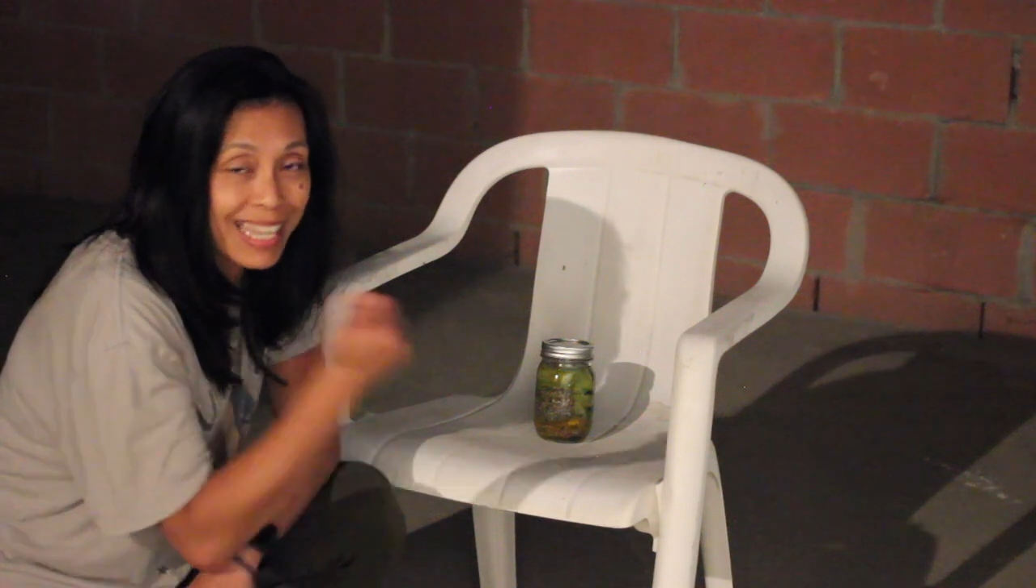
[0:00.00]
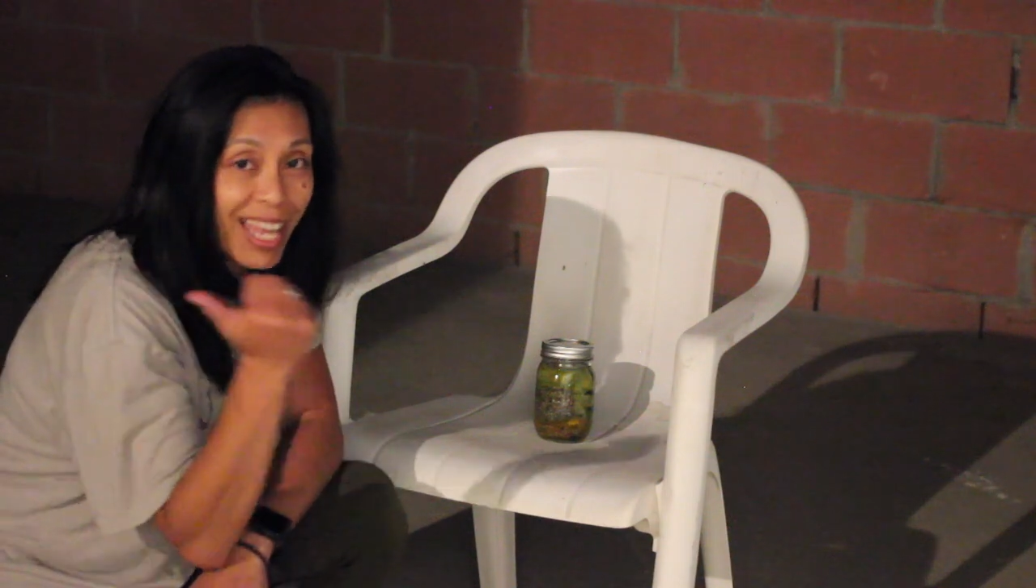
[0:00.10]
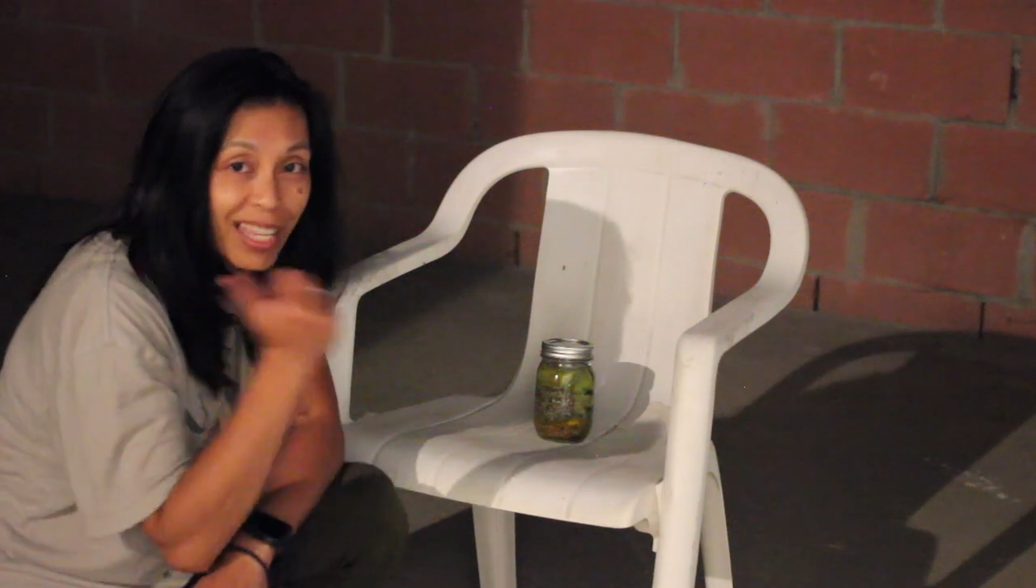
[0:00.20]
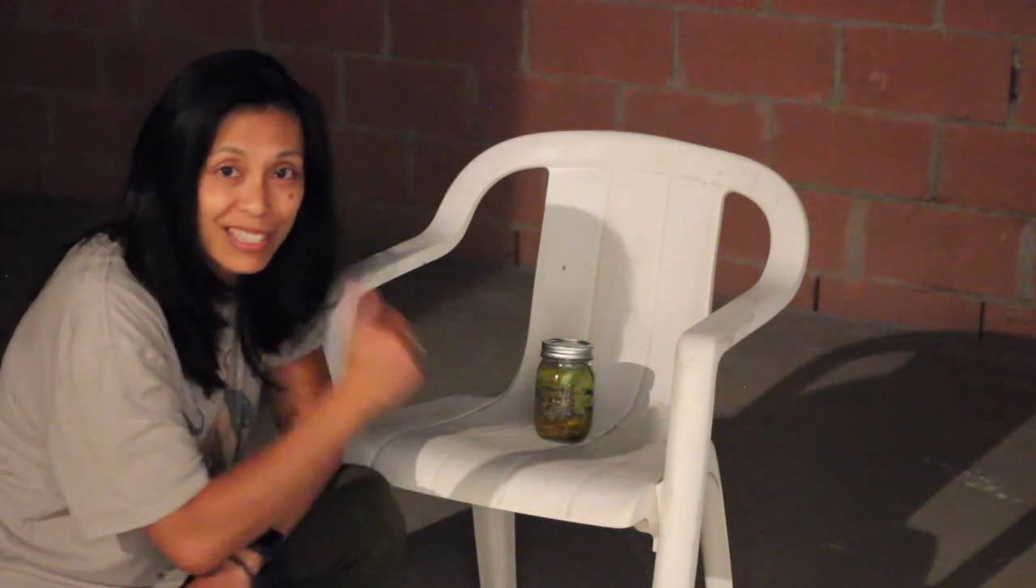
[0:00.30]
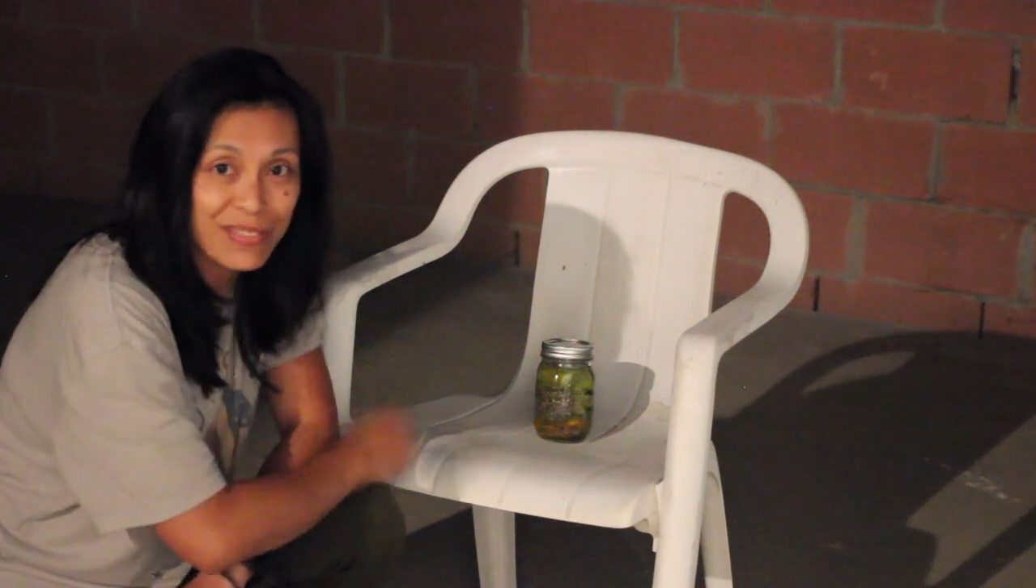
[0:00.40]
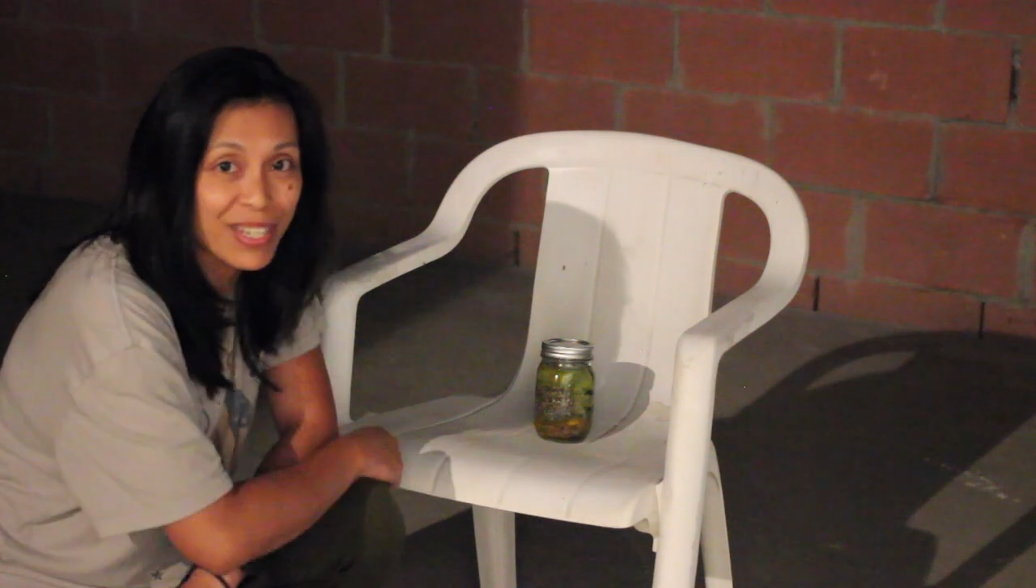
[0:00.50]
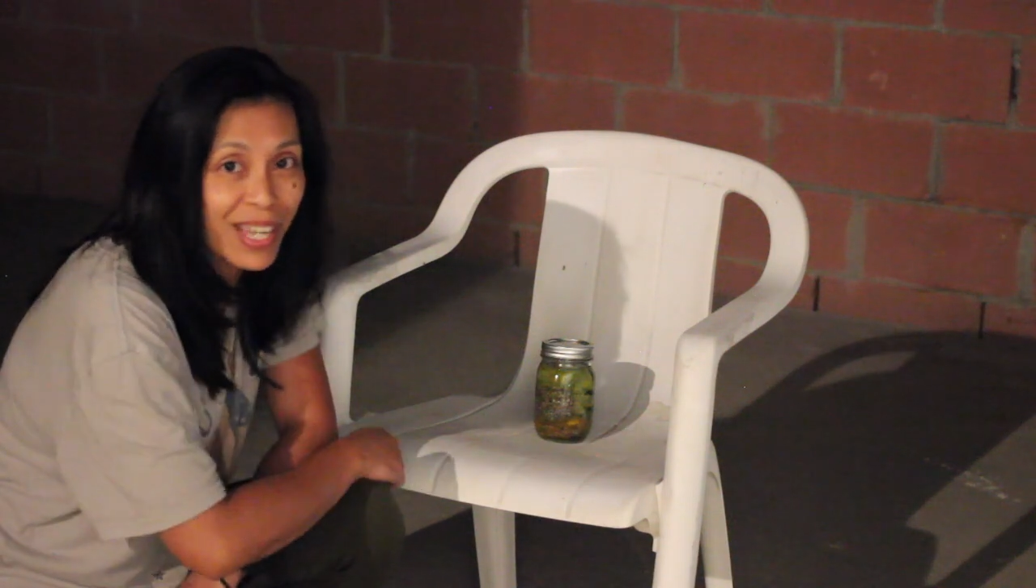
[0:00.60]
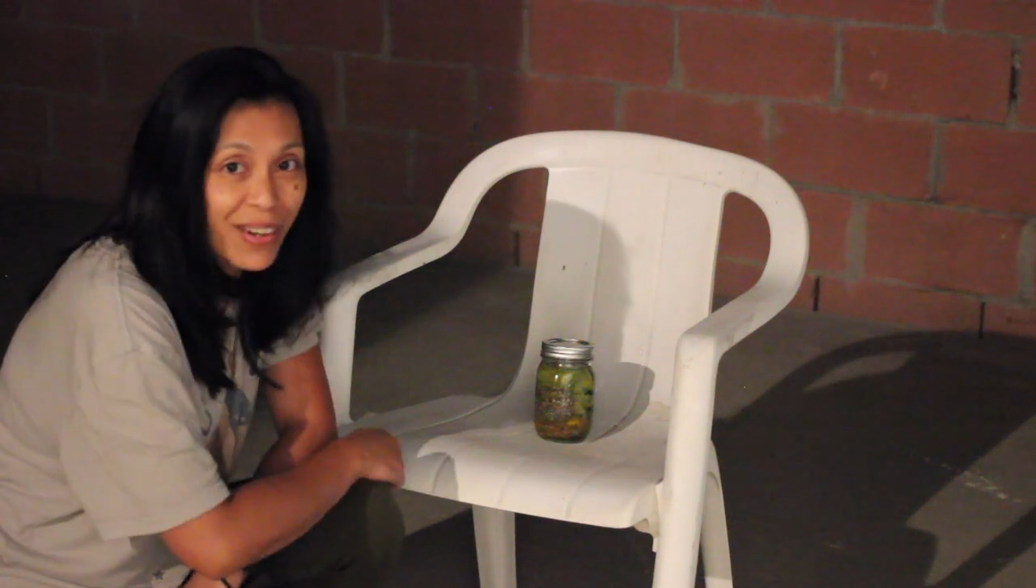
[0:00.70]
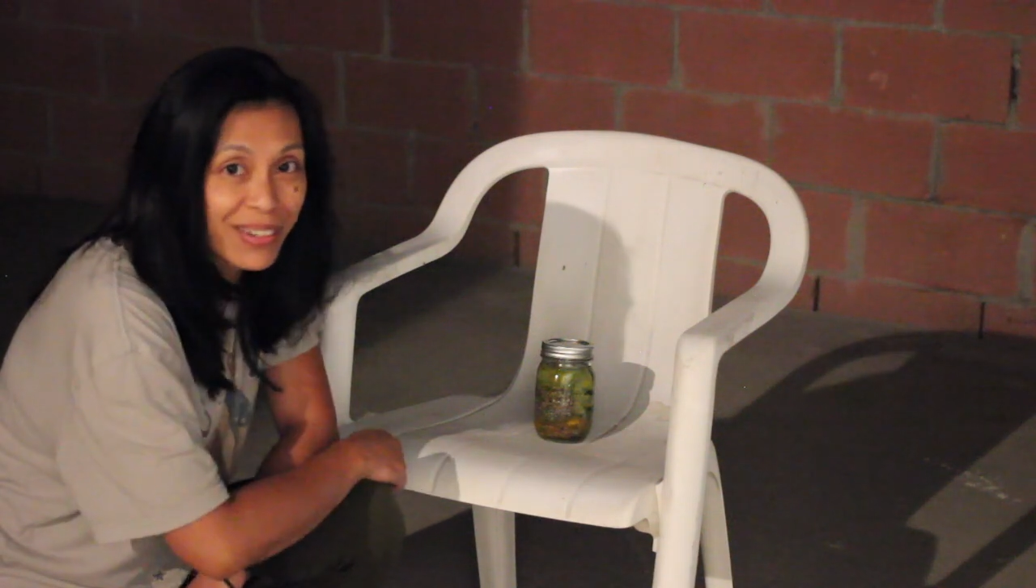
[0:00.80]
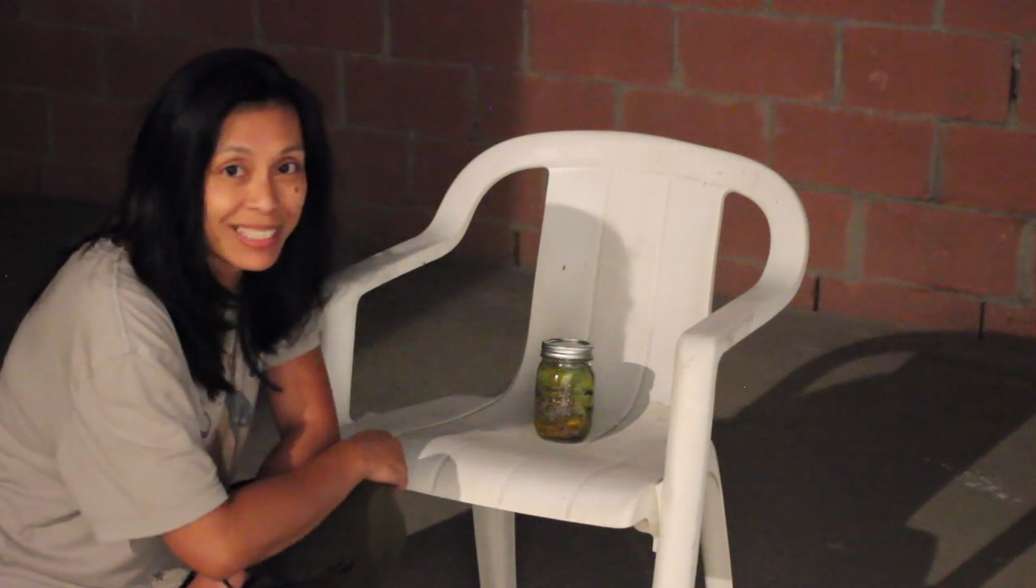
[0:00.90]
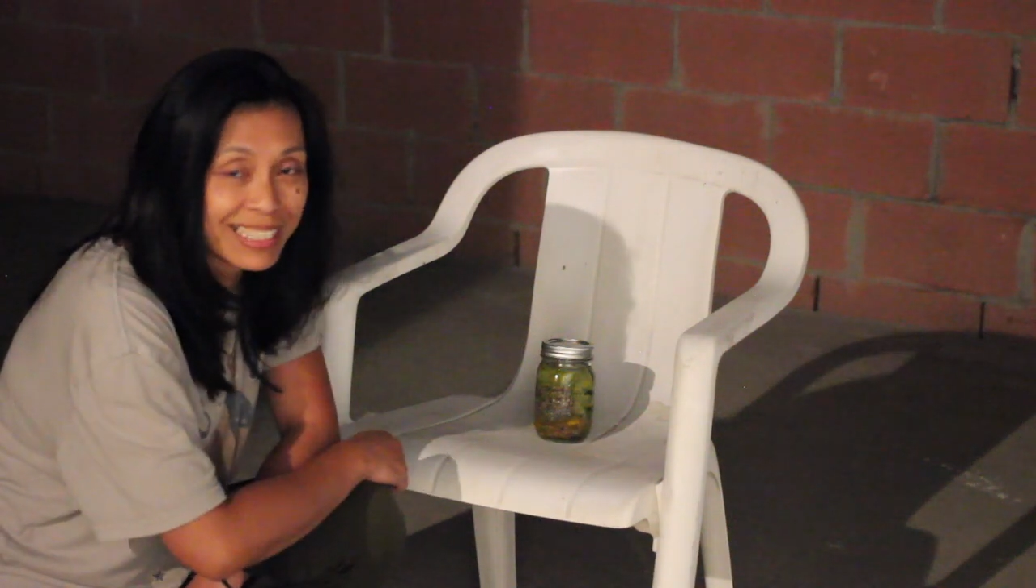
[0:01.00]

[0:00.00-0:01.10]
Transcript: like this video.